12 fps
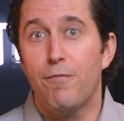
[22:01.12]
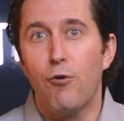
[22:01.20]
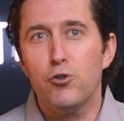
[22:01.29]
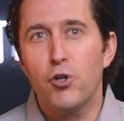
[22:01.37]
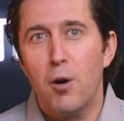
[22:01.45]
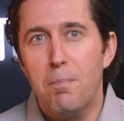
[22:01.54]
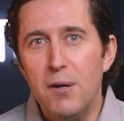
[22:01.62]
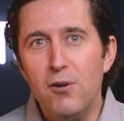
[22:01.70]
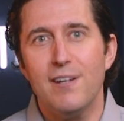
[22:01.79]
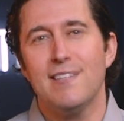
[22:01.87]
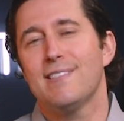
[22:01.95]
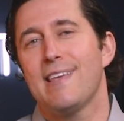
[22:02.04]

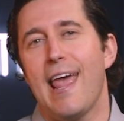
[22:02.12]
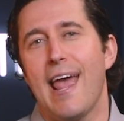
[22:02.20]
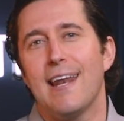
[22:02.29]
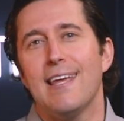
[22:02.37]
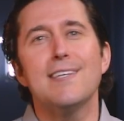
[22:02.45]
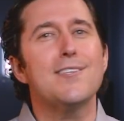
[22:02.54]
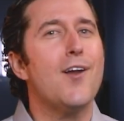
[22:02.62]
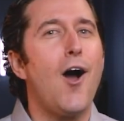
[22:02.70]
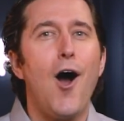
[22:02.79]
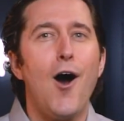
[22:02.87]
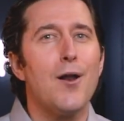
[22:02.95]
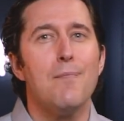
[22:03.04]
vulnerability scan is an
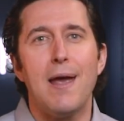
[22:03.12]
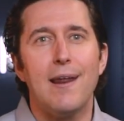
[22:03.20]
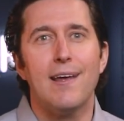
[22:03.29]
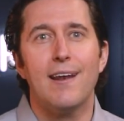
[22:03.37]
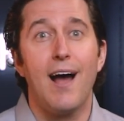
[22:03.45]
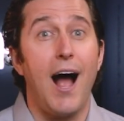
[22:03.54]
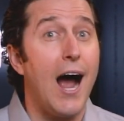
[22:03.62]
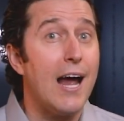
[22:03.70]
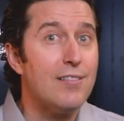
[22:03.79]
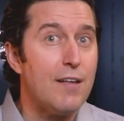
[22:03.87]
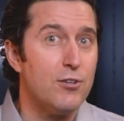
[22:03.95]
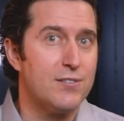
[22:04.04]
automated,
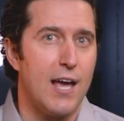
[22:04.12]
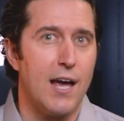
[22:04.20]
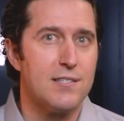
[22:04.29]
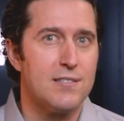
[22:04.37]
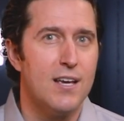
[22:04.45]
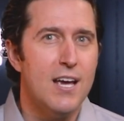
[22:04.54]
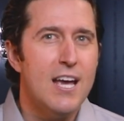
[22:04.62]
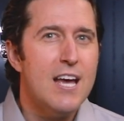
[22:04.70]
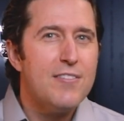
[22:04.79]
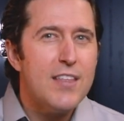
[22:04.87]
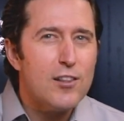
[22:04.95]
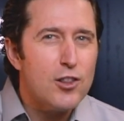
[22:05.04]
high-level test
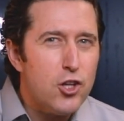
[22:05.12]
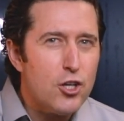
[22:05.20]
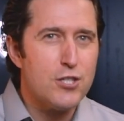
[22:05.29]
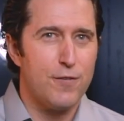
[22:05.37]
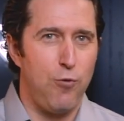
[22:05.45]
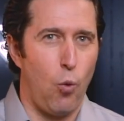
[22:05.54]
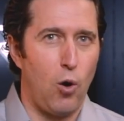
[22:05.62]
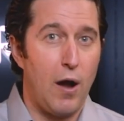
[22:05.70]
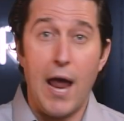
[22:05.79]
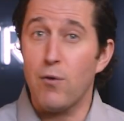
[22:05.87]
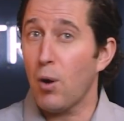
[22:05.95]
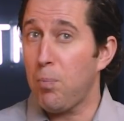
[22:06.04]
that looks for
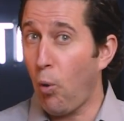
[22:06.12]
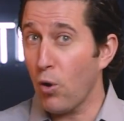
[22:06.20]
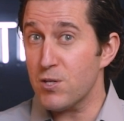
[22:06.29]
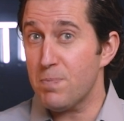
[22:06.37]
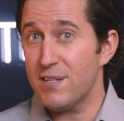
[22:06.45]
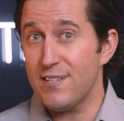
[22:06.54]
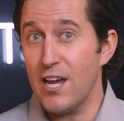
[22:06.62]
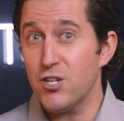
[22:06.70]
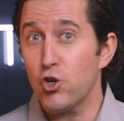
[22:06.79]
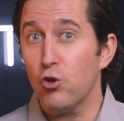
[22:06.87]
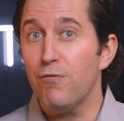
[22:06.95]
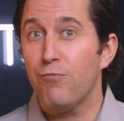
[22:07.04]
and reports
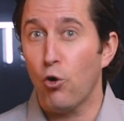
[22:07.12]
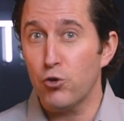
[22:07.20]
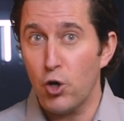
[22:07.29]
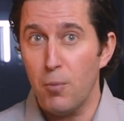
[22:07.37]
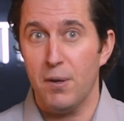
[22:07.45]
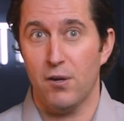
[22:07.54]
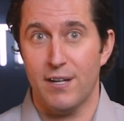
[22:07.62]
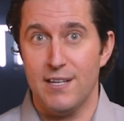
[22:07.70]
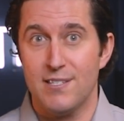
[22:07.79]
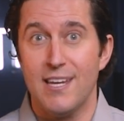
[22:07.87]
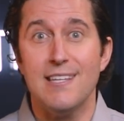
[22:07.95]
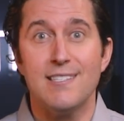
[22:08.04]
potential
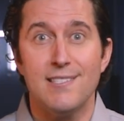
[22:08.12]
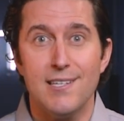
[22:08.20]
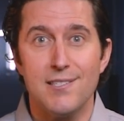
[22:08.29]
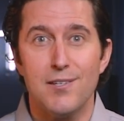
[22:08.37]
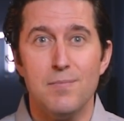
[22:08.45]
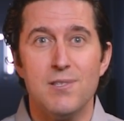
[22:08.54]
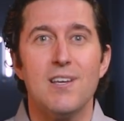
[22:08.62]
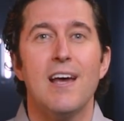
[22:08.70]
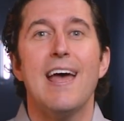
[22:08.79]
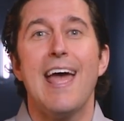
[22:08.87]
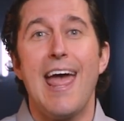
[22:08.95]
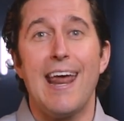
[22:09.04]
vulnerabilities in systems
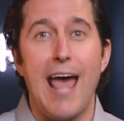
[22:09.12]
and